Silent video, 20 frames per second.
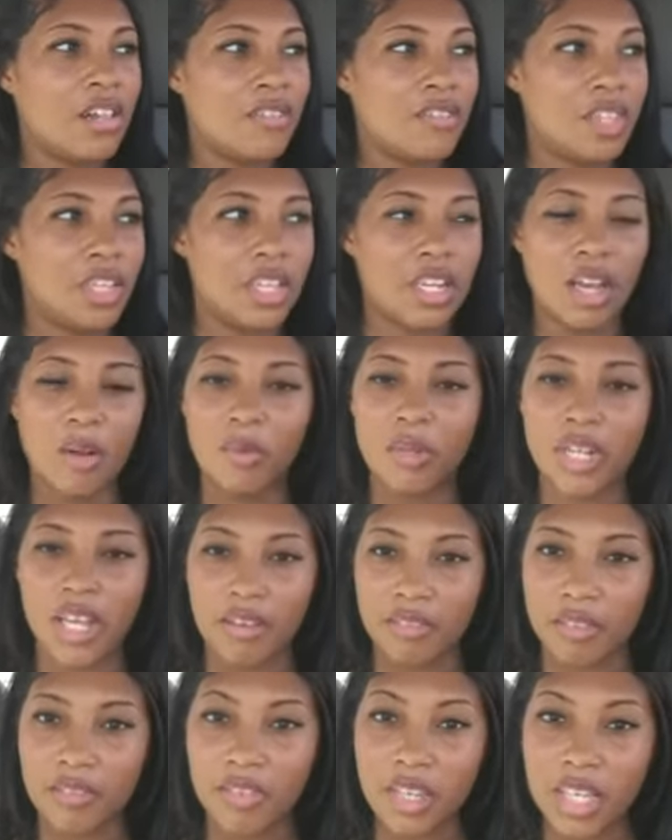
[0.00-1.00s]
then I wouldn't
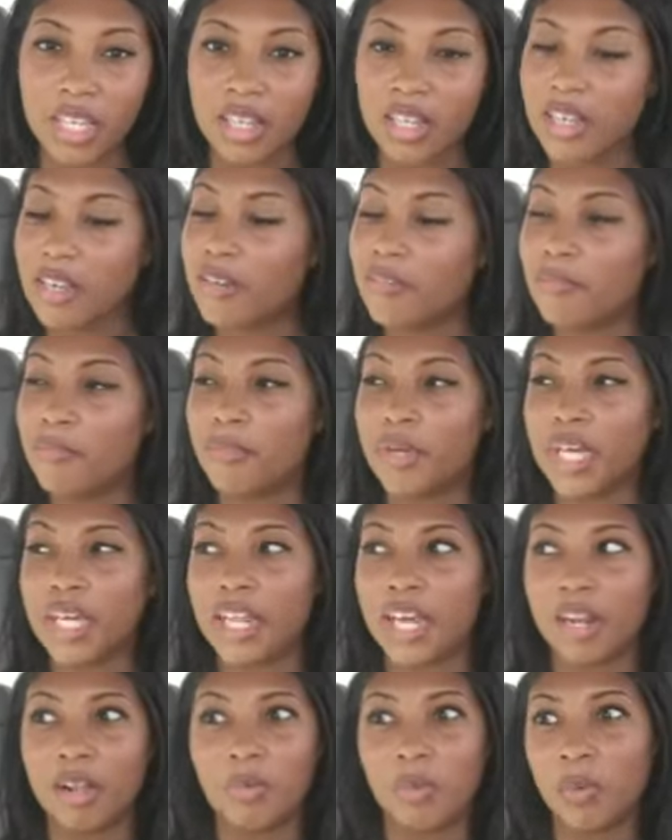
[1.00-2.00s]
have a fee. But
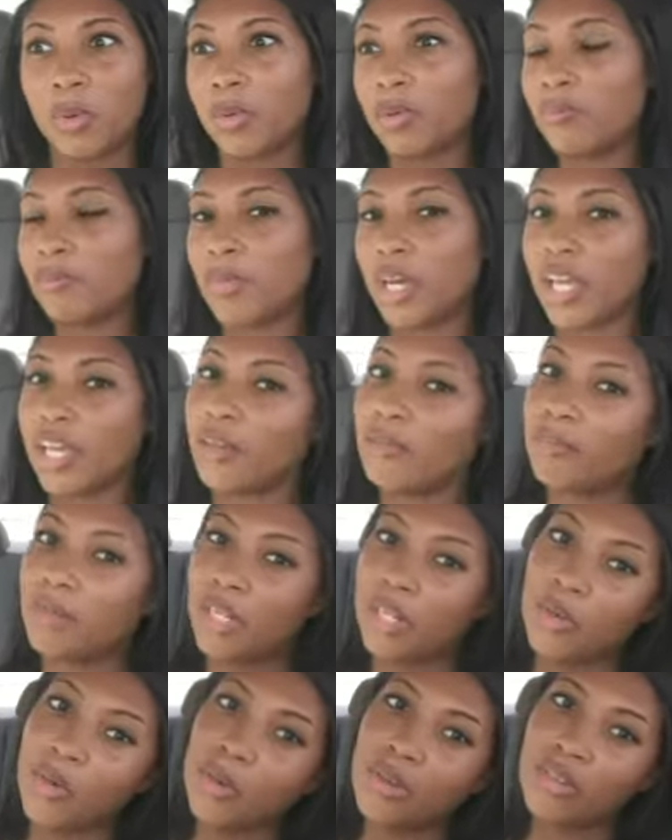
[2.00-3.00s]
I don't want my
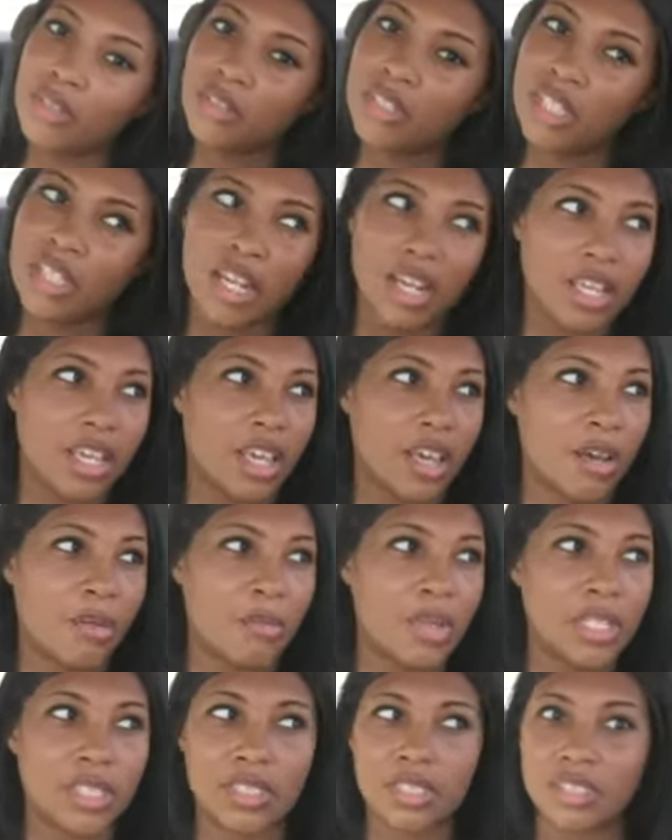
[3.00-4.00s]
money going to that account
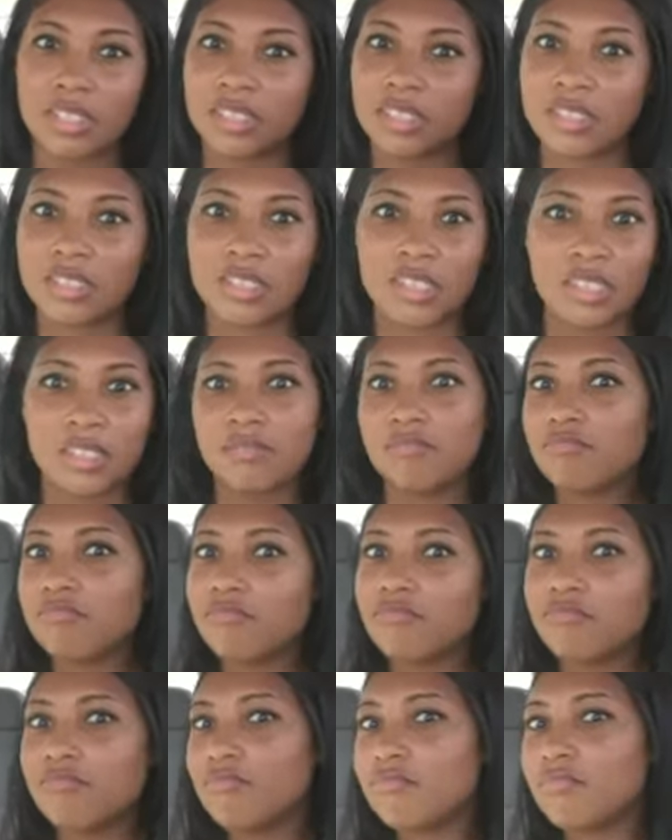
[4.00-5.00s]
because
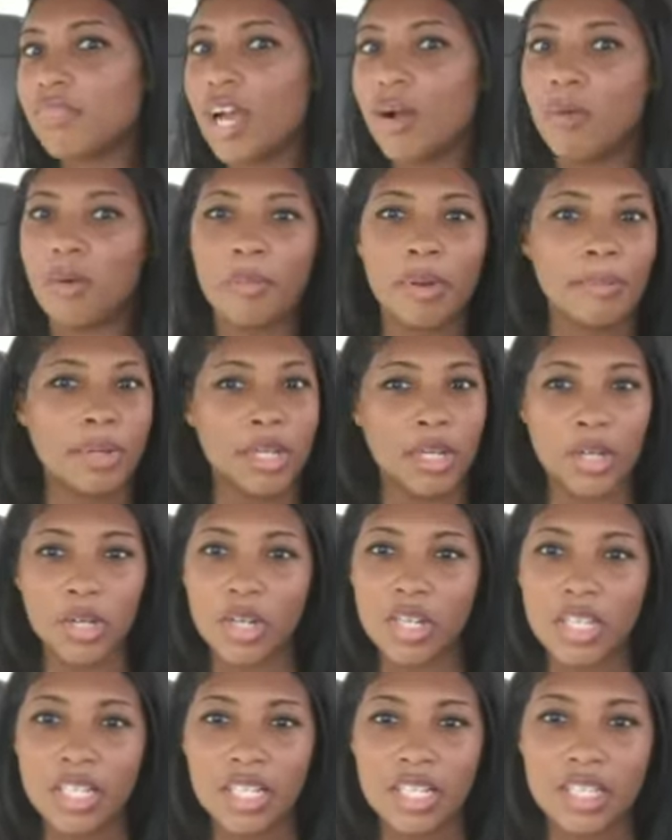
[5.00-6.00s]
I want my money
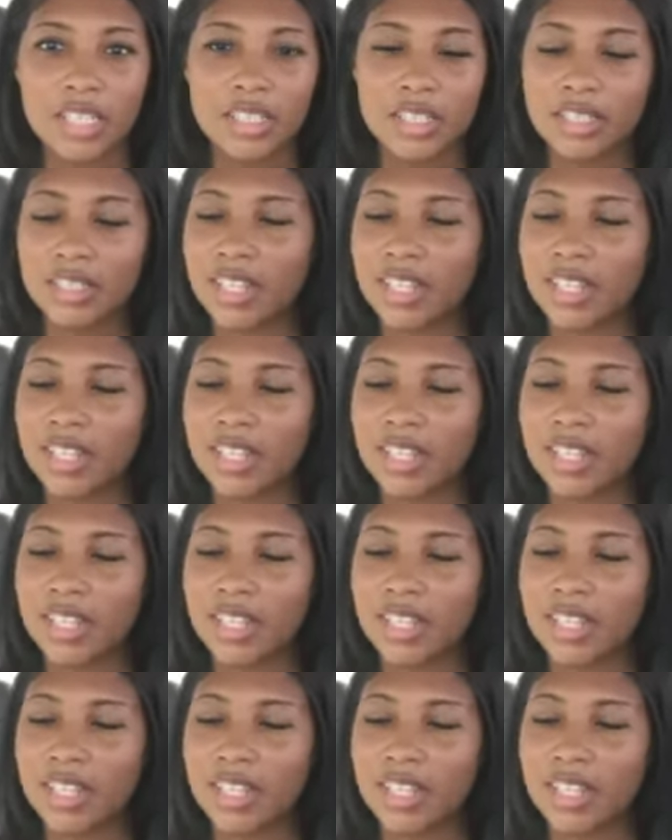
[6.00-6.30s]
early.